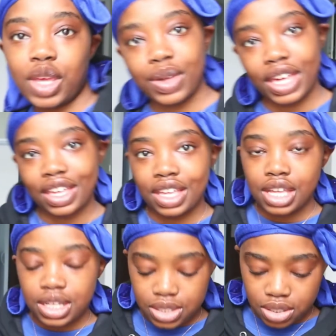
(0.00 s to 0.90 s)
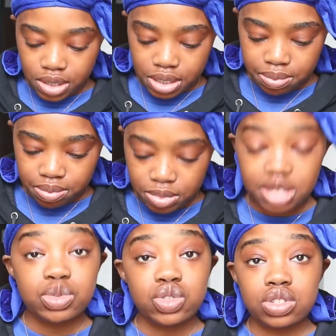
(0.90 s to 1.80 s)
Okay, so
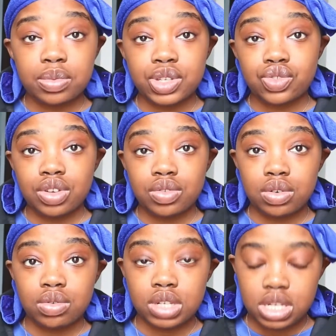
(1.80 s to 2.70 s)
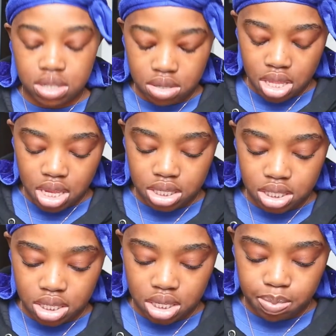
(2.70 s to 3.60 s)
let me switch on my screen recording so
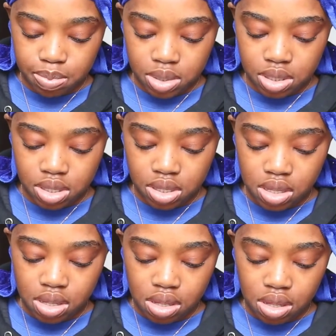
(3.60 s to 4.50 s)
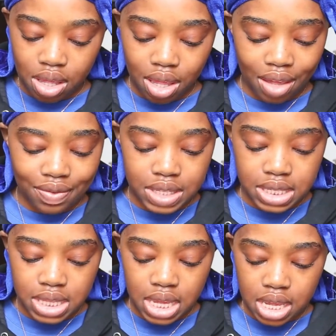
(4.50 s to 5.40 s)
that I have
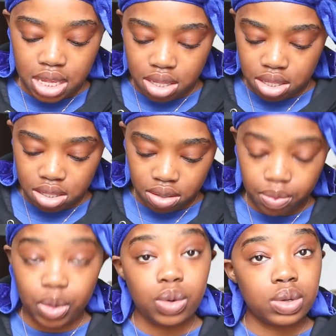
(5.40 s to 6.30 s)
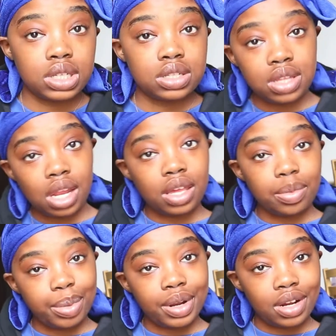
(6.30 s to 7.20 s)
this thing recorded so that I
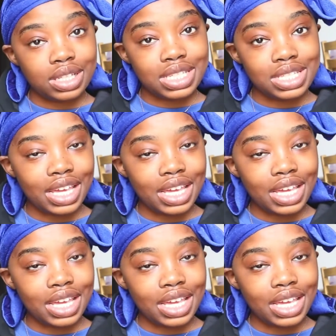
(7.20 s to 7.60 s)
can put it on the